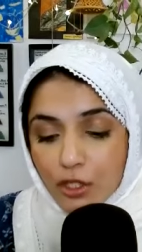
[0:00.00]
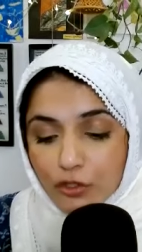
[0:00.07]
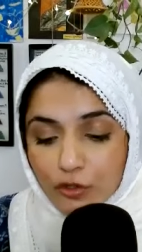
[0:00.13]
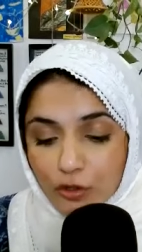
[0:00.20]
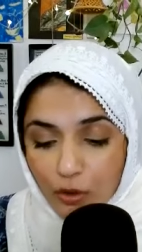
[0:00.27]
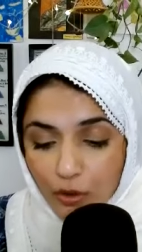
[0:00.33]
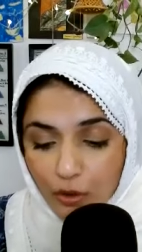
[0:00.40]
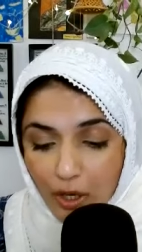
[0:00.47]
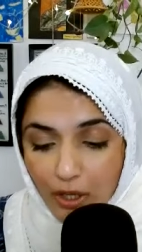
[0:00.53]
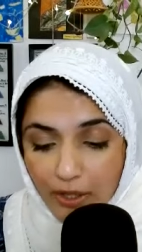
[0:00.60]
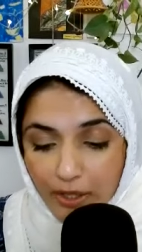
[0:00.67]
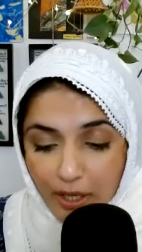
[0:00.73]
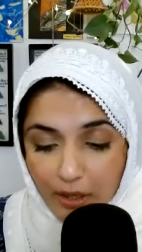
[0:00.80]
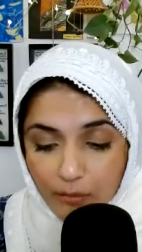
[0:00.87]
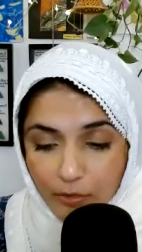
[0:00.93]
so I
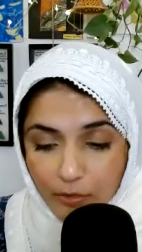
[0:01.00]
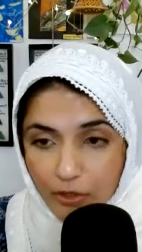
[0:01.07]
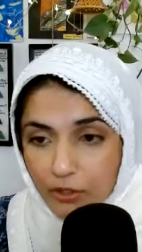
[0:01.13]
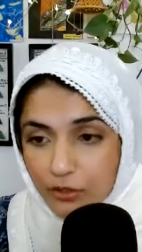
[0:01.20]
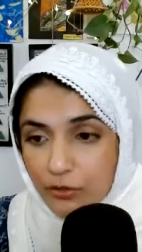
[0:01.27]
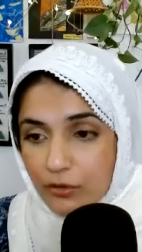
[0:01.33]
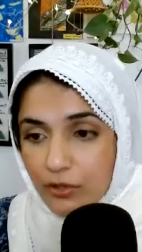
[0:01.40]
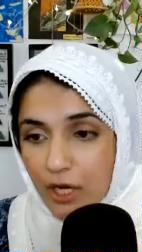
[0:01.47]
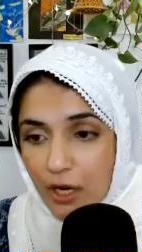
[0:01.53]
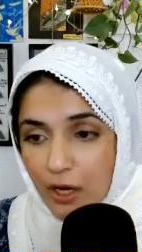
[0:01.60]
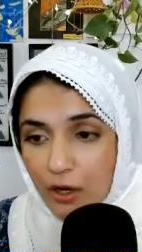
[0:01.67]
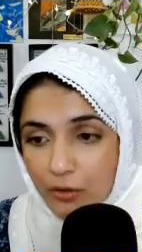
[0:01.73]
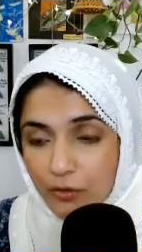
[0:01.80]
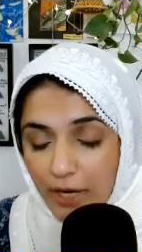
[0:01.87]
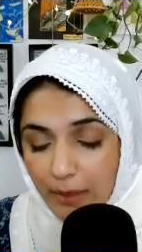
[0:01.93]
am going to
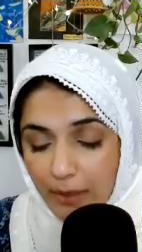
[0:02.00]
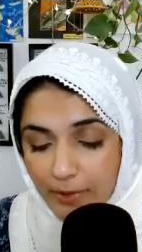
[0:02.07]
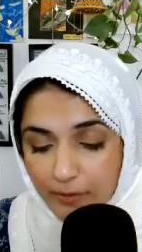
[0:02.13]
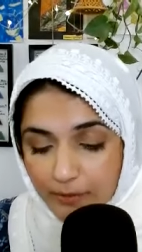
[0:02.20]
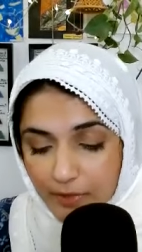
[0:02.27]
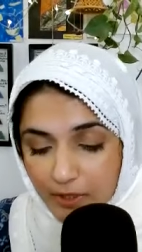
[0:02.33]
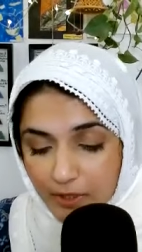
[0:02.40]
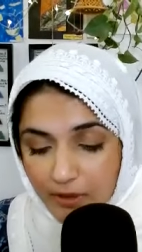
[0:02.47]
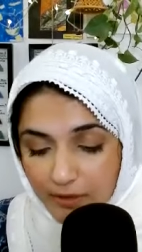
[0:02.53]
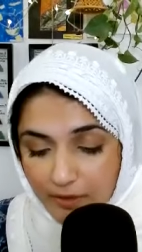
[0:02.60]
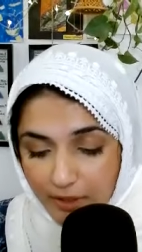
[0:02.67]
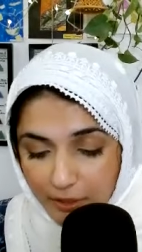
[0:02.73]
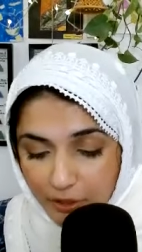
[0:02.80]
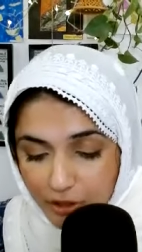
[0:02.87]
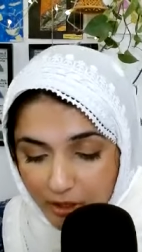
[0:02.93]
now wrap up the
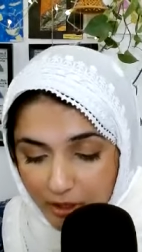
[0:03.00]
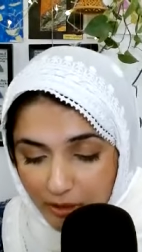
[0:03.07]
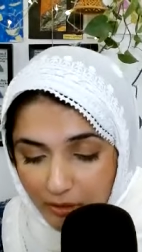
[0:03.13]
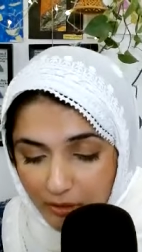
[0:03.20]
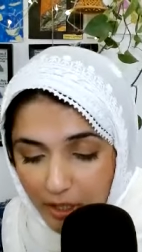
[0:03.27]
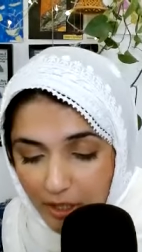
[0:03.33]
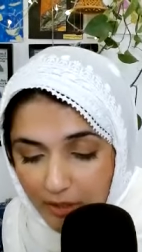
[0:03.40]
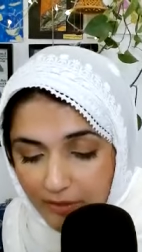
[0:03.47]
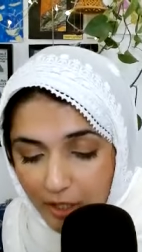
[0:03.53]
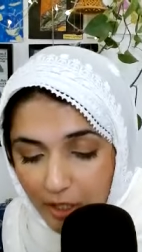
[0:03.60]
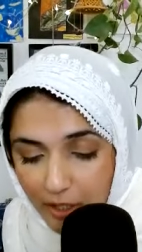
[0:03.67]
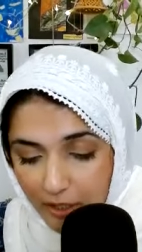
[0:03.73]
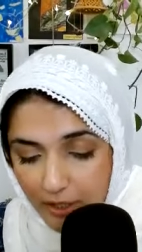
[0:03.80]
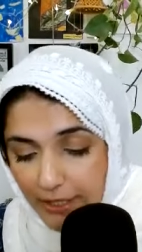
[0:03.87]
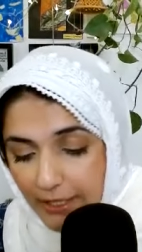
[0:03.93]
session. I
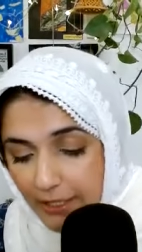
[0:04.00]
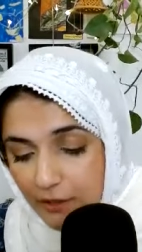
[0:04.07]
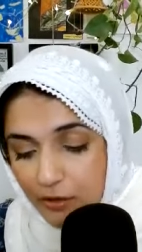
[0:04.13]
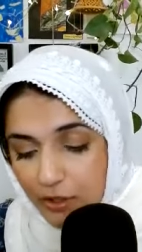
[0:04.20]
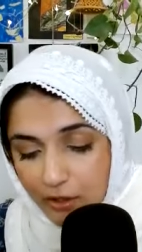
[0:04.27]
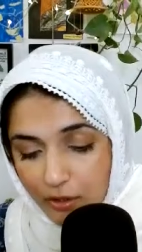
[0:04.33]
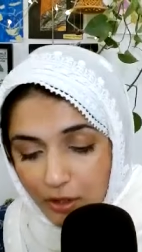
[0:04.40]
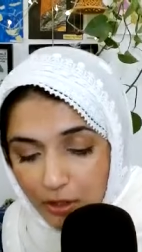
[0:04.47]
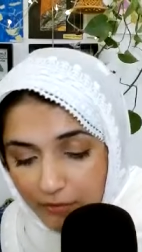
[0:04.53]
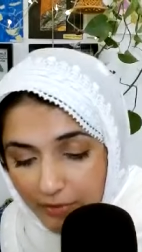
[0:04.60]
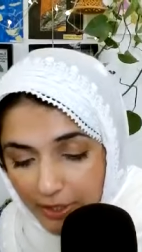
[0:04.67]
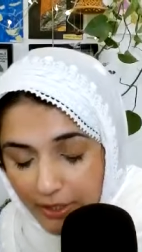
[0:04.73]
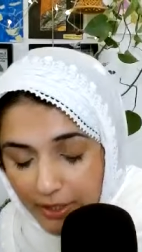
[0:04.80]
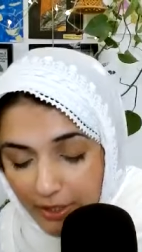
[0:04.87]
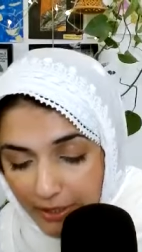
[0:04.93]
started late, so I thought of
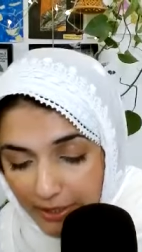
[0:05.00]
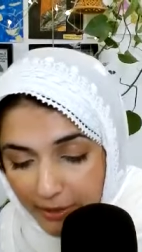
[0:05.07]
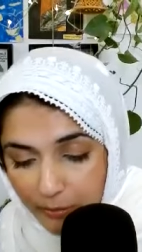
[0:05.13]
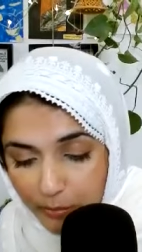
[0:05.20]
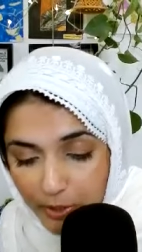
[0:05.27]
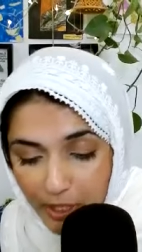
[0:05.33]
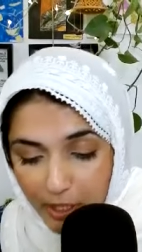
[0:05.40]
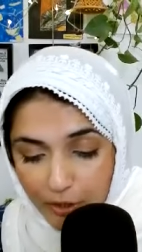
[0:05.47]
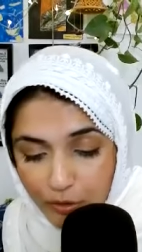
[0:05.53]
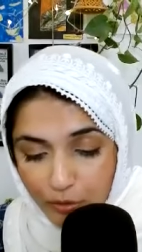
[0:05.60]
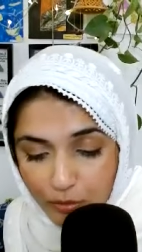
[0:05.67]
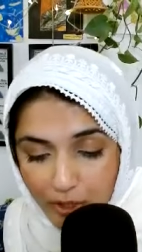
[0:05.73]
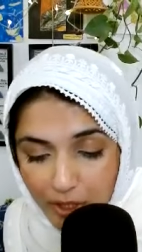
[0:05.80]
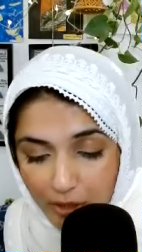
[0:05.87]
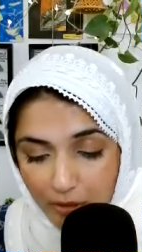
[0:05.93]
ending late, but I
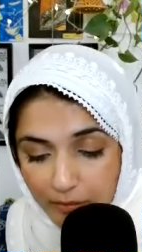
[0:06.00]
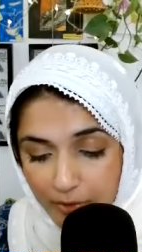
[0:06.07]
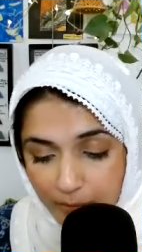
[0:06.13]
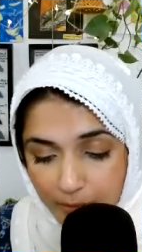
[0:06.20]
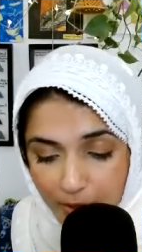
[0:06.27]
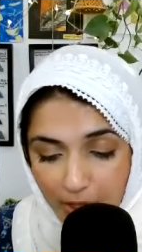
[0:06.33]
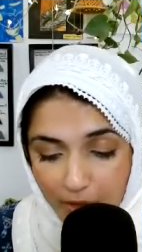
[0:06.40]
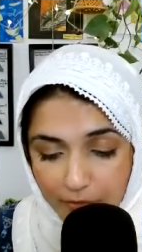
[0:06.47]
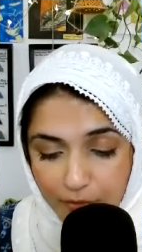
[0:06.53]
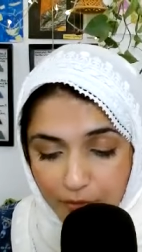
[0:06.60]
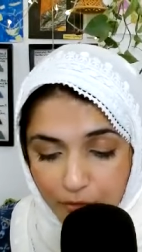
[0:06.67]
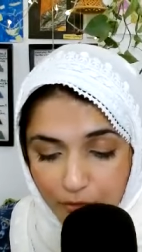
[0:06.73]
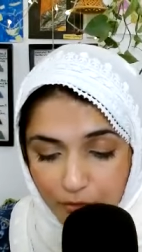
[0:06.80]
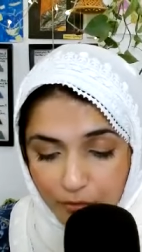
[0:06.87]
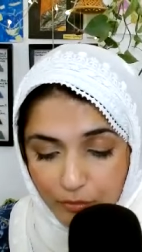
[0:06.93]
know that people have
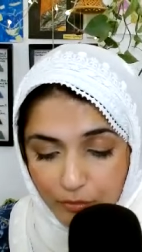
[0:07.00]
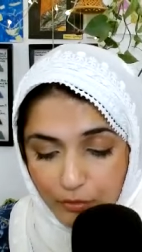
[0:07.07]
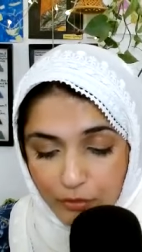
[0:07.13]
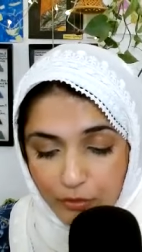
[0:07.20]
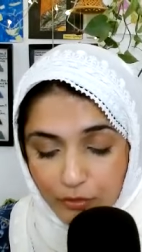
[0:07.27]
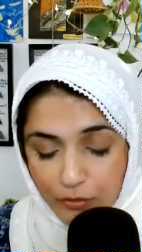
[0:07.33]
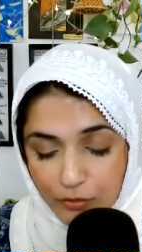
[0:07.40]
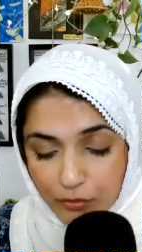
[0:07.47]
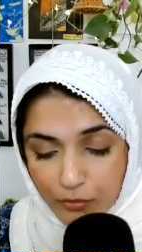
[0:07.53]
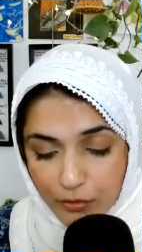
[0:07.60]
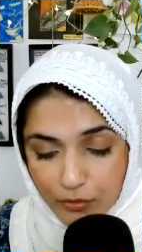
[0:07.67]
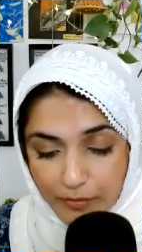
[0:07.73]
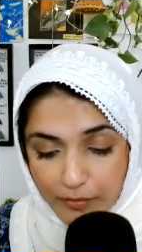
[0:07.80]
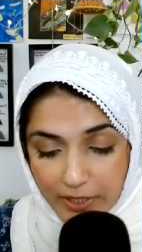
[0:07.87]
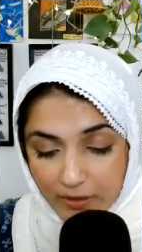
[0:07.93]
to to
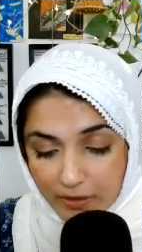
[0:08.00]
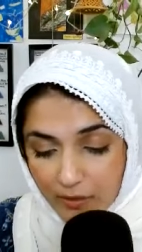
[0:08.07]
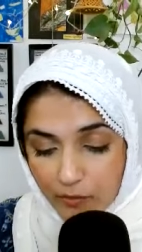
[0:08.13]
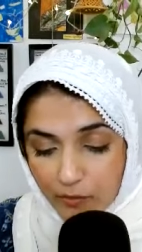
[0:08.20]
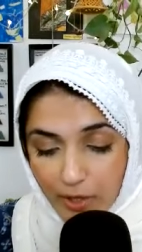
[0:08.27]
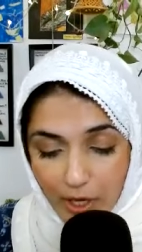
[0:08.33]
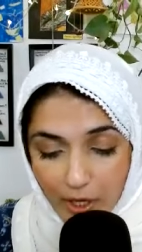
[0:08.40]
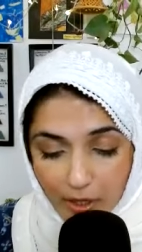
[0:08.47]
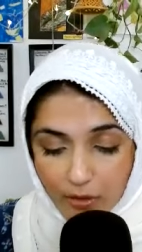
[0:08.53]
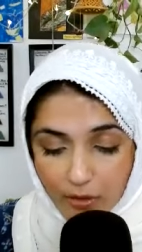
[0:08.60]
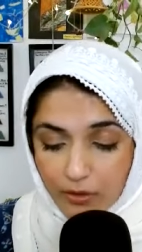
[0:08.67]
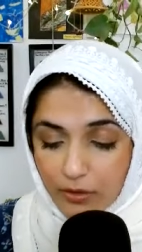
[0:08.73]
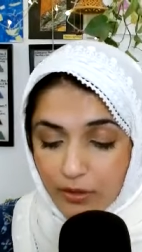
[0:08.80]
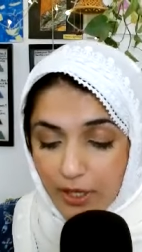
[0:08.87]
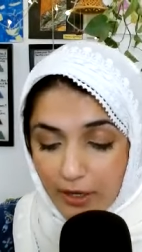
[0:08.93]
to be
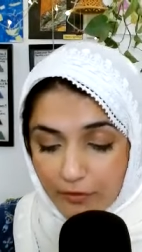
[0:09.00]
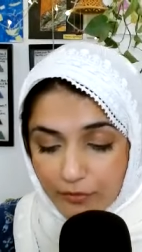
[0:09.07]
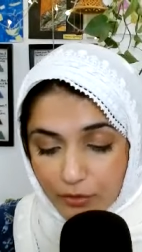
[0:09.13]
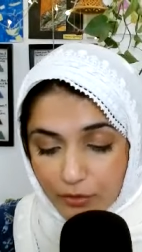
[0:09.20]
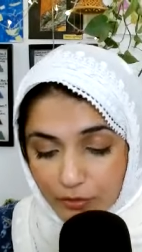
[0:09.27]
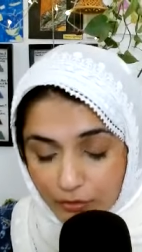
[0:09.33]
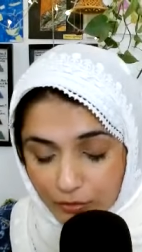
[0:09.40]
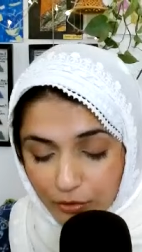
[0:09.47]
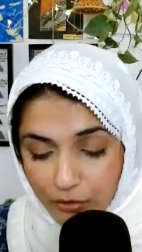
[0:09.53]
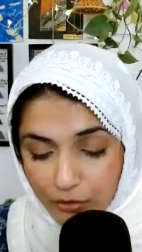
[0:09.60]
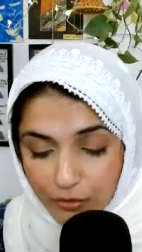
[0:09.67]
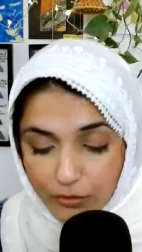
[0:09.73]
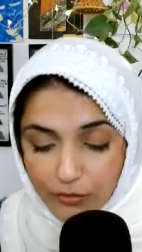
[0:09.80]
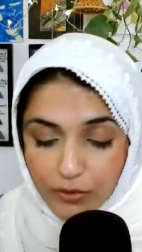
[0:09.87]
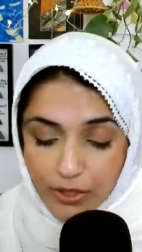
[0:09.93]
somewhere or they have to, you
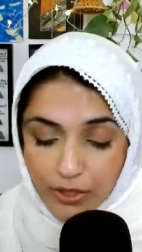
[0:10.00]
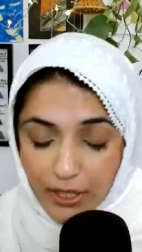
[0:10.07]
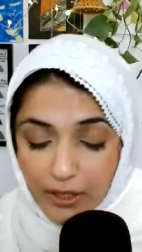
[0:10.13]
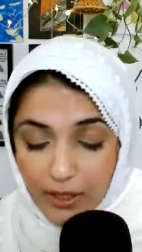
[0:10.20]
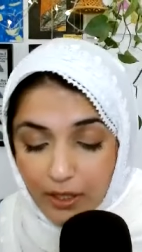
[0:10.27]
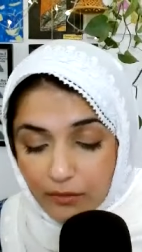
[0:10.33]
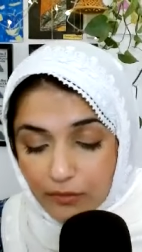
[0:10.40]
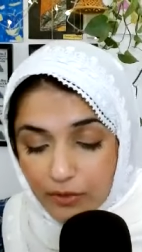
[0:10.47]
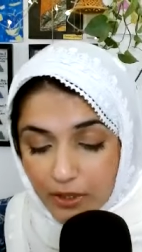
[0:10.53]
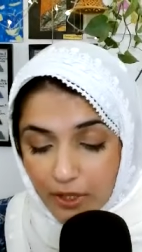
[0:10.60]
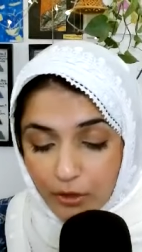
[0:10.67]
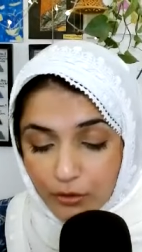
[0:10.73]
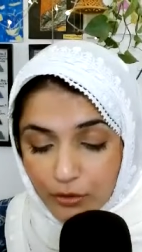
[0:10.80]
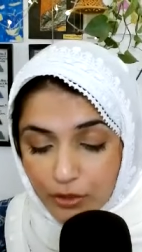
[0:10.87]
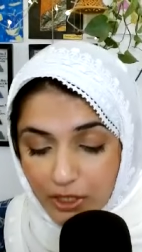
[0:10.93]
know, get done with
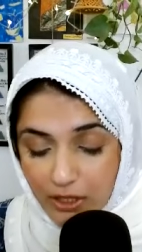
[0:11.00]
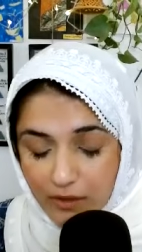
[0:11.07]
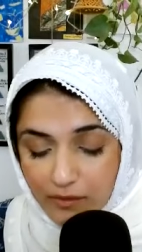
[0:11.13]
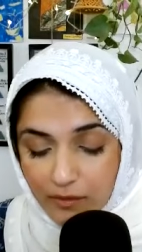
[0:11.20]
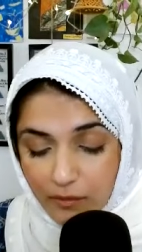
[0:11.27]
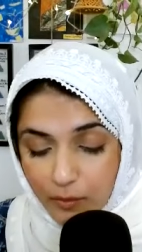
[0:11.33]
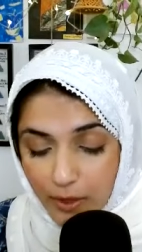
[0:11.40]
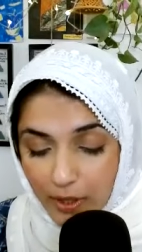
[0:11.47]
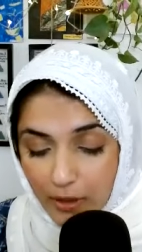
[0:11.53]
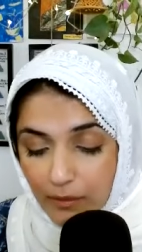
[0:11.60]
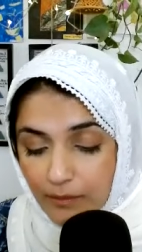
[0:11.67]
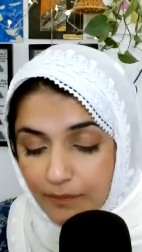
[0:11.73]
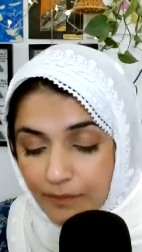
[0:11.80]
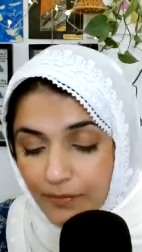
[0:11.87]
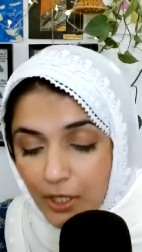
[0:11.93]
their routines as well.